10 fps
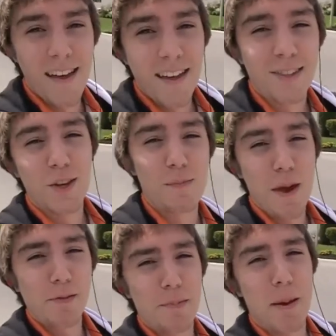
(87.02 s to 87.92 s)
So you
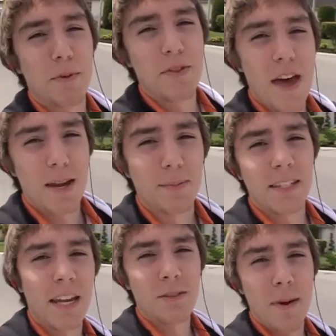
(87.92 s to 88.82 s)
may remember that I'm
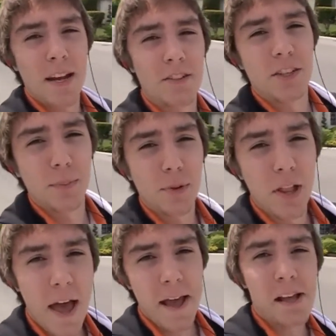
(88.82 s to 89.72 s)
stage managing a
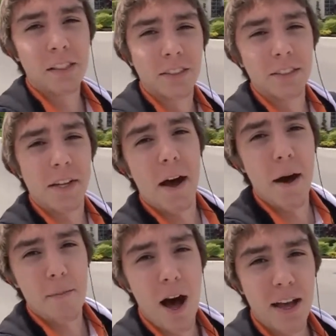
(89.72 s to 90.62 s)
play,
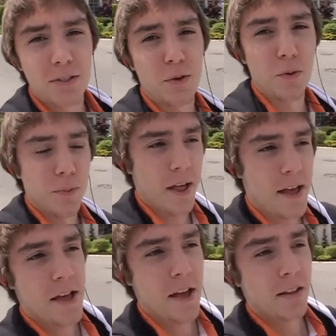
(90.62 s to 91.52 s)
a high school
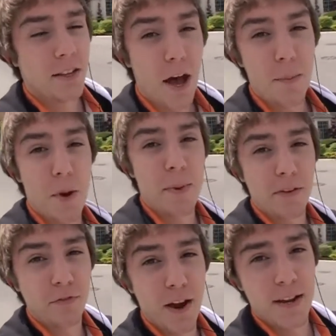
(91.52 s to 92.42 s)
play, to help out my
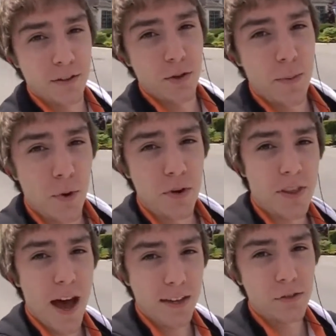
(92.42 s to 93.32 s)
friend. So I'm going to the
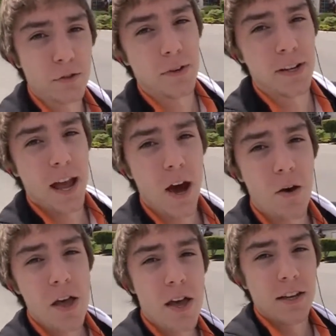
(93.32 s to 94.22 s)
high school right now
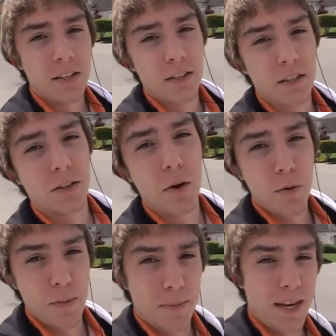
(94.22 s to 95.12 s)
to go to
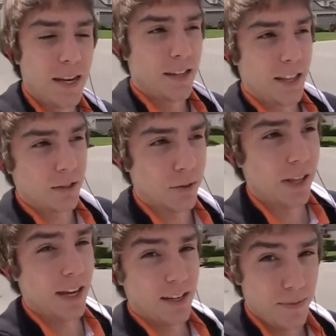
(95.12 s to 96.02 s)
a meeting that's
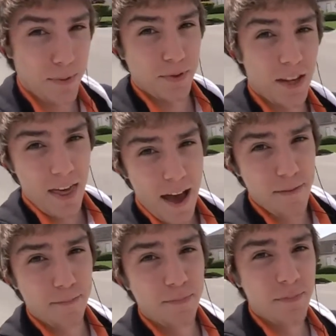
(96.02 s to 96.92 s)
related to that.